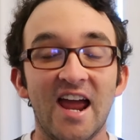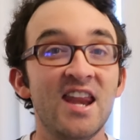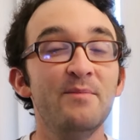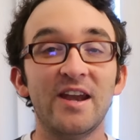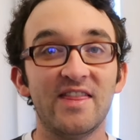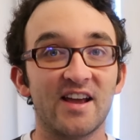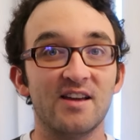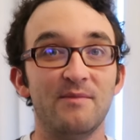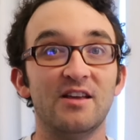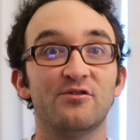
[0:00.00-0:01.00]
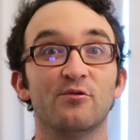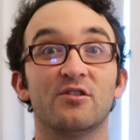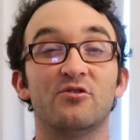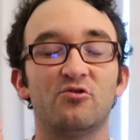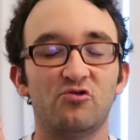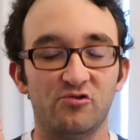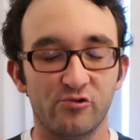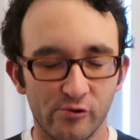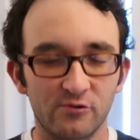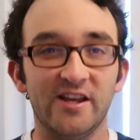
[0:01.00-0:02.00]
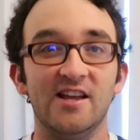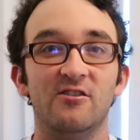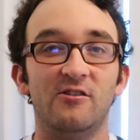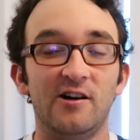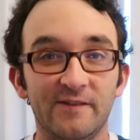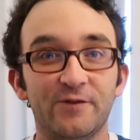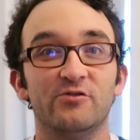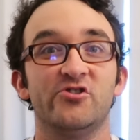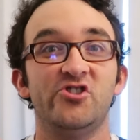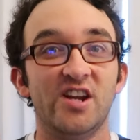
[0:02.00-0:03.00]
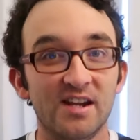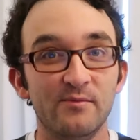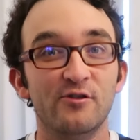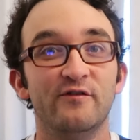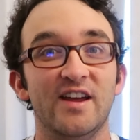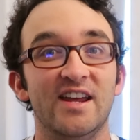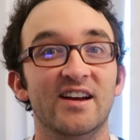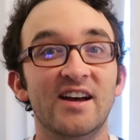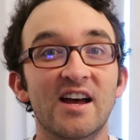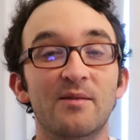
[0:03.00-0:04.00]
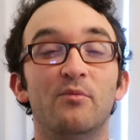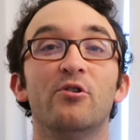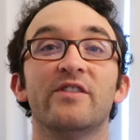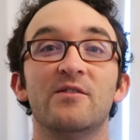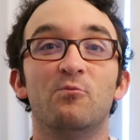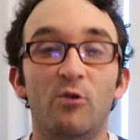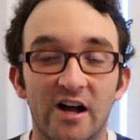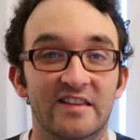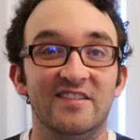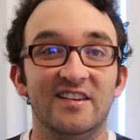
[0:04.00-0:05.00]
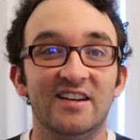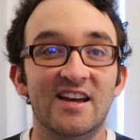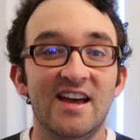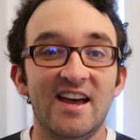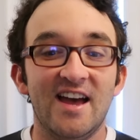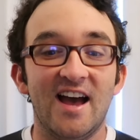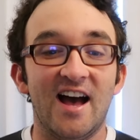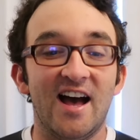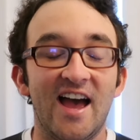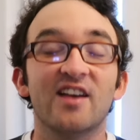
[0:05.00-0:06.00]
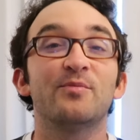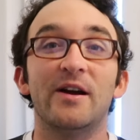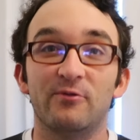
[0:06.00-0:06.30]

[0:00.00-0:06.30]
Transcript: Anybody that can make through a truly awful, shitty movie more than once has my